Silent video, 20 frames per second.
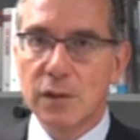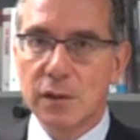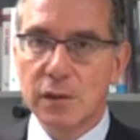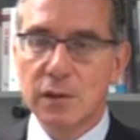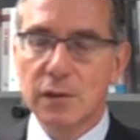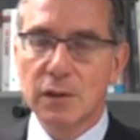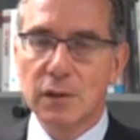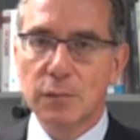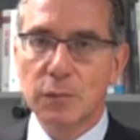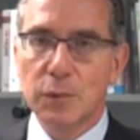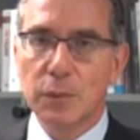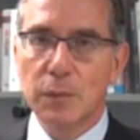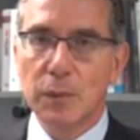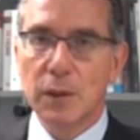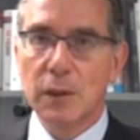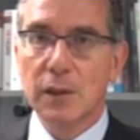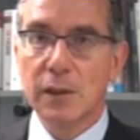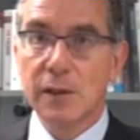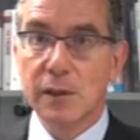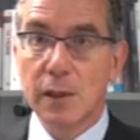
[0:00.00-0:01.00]
the Syrian
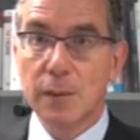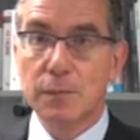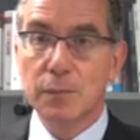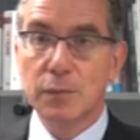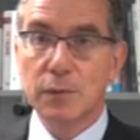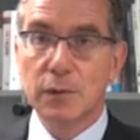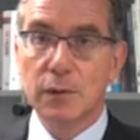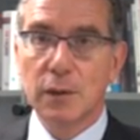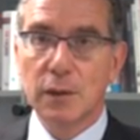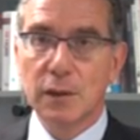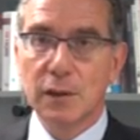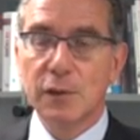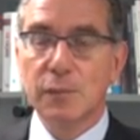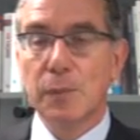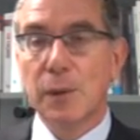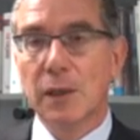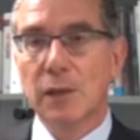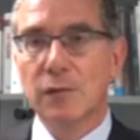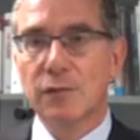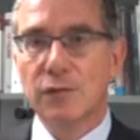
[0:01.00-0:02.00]
people
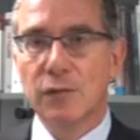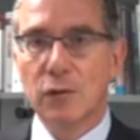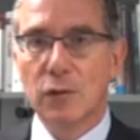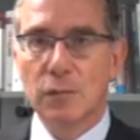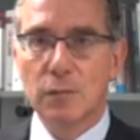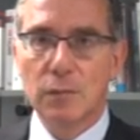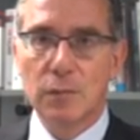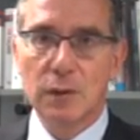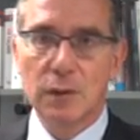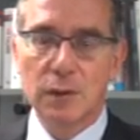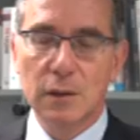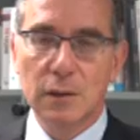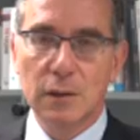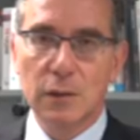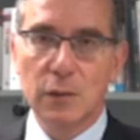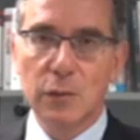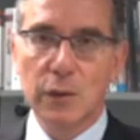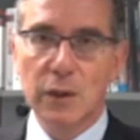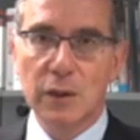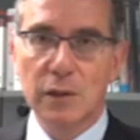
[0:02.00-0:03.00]
expect from
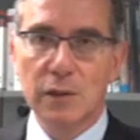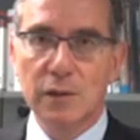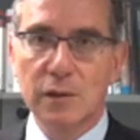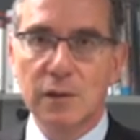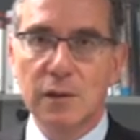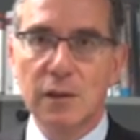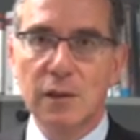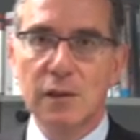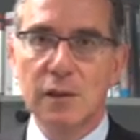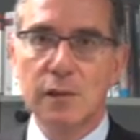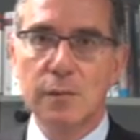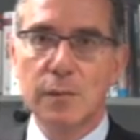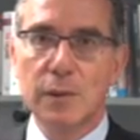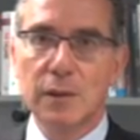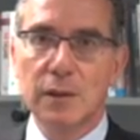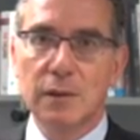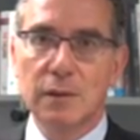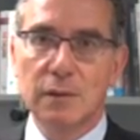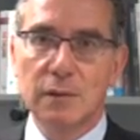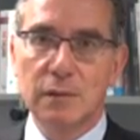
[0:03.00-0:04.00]
the United States,
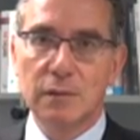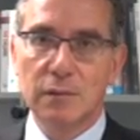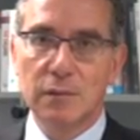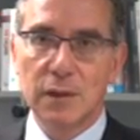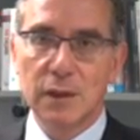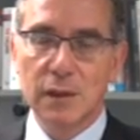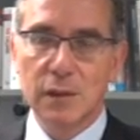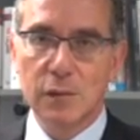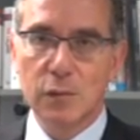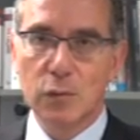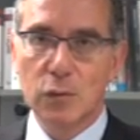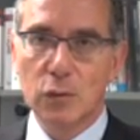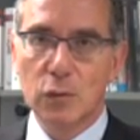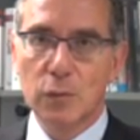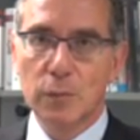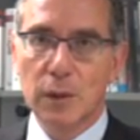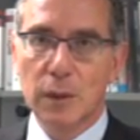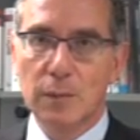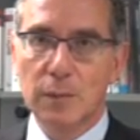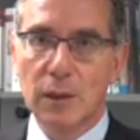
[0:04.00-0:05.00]
but that's what
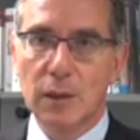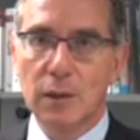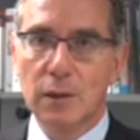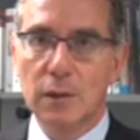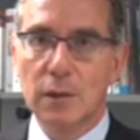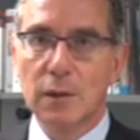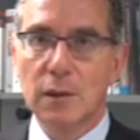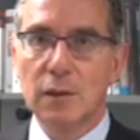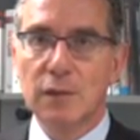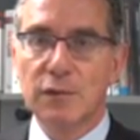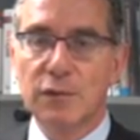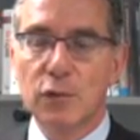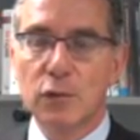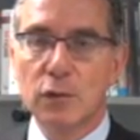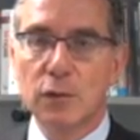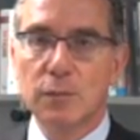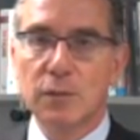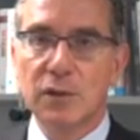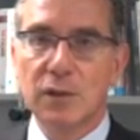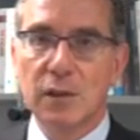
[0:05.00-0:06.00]
Obama can
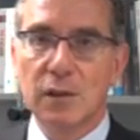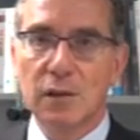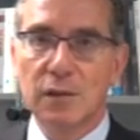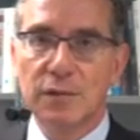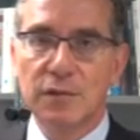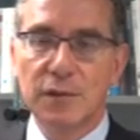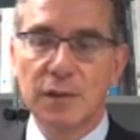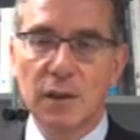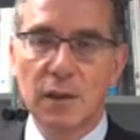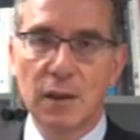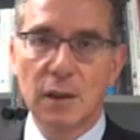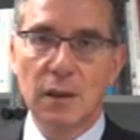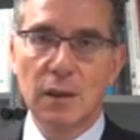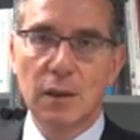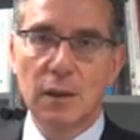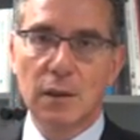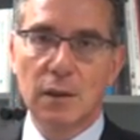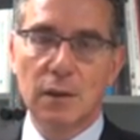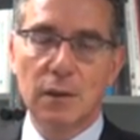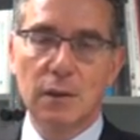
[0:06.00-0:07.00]
afford himself
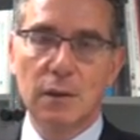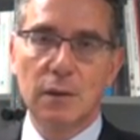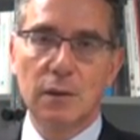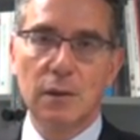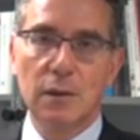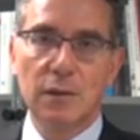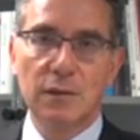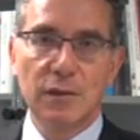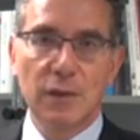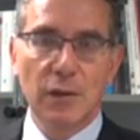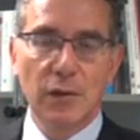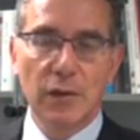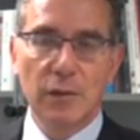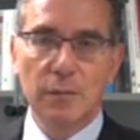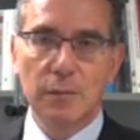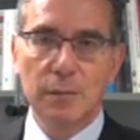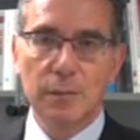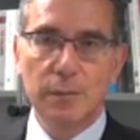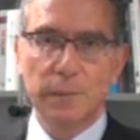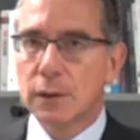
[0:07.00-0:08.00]
giving
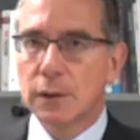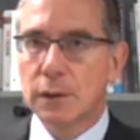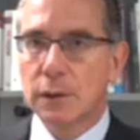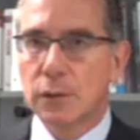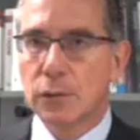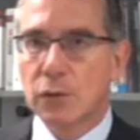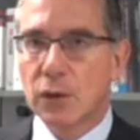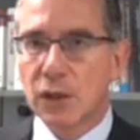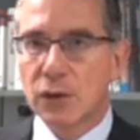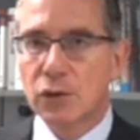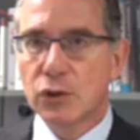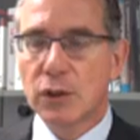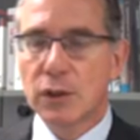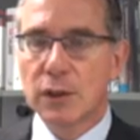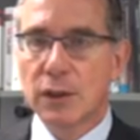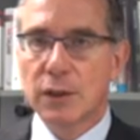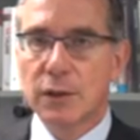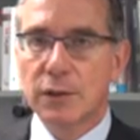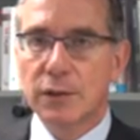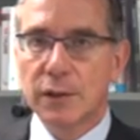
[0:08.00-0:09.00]
them. Russia
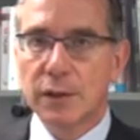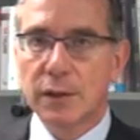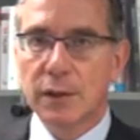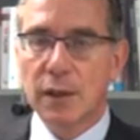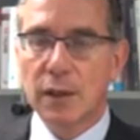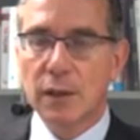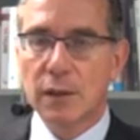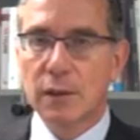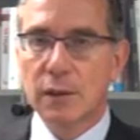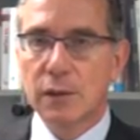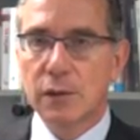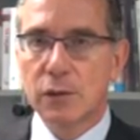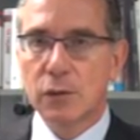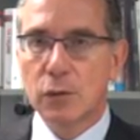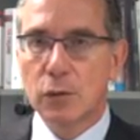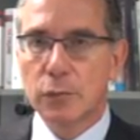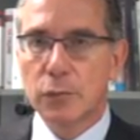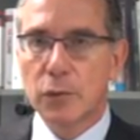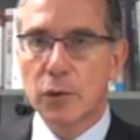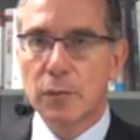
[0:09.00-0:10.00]
and Iran has
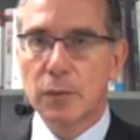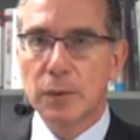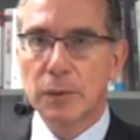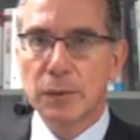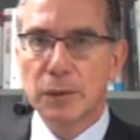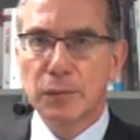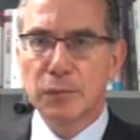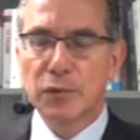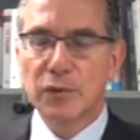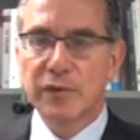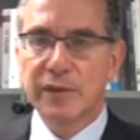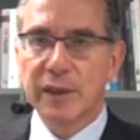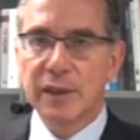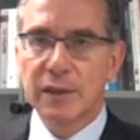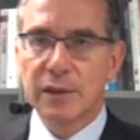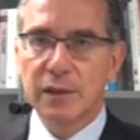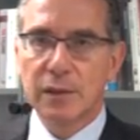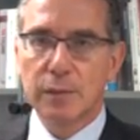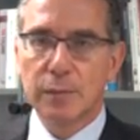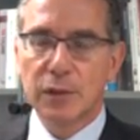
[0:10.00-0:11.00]
no problem in
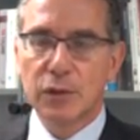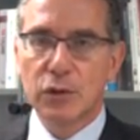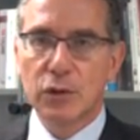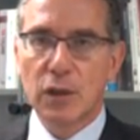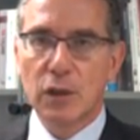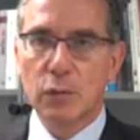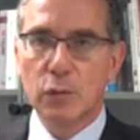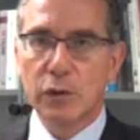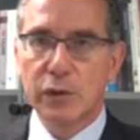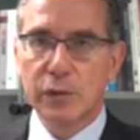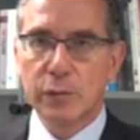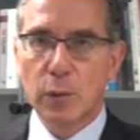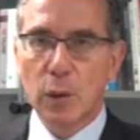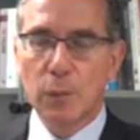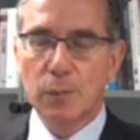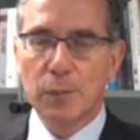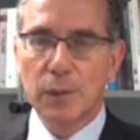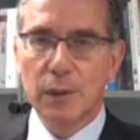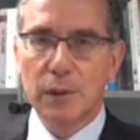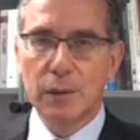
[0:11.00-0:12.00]
providing Bashar with
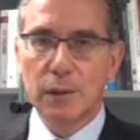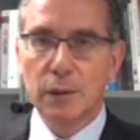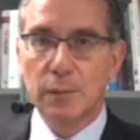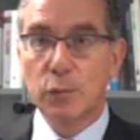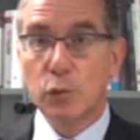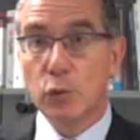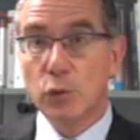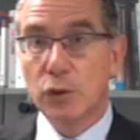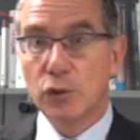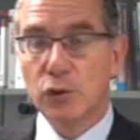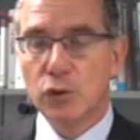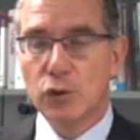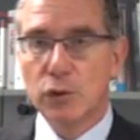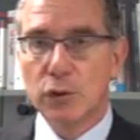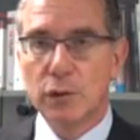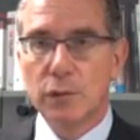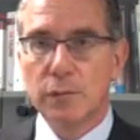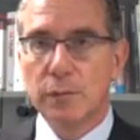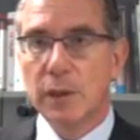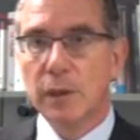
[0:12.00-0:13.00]
weapons,
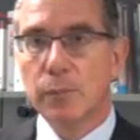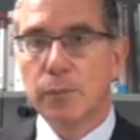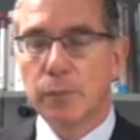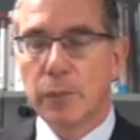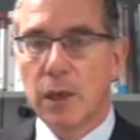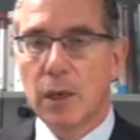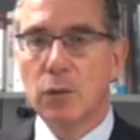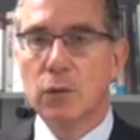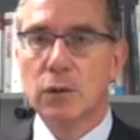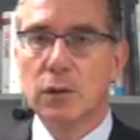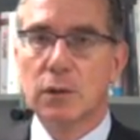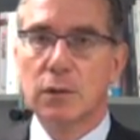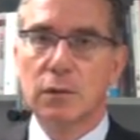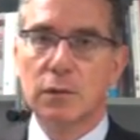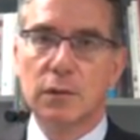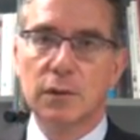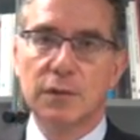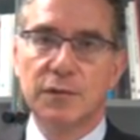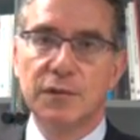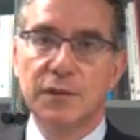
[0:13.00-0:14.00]
ammunition,
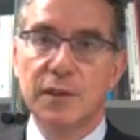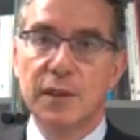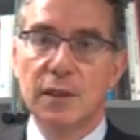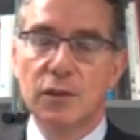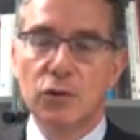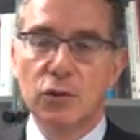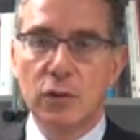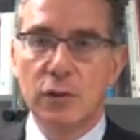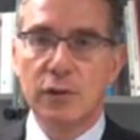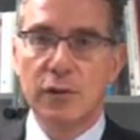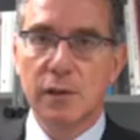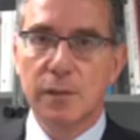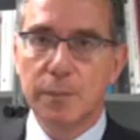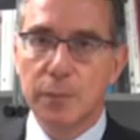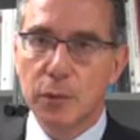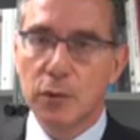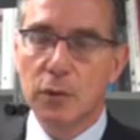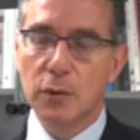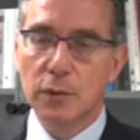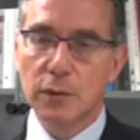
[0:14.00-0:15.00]
manpower, financial
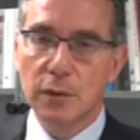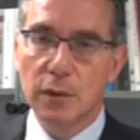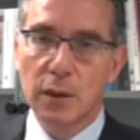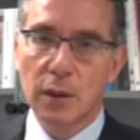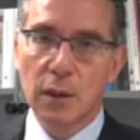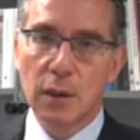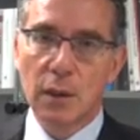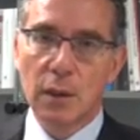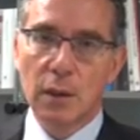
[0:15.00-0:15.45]
support.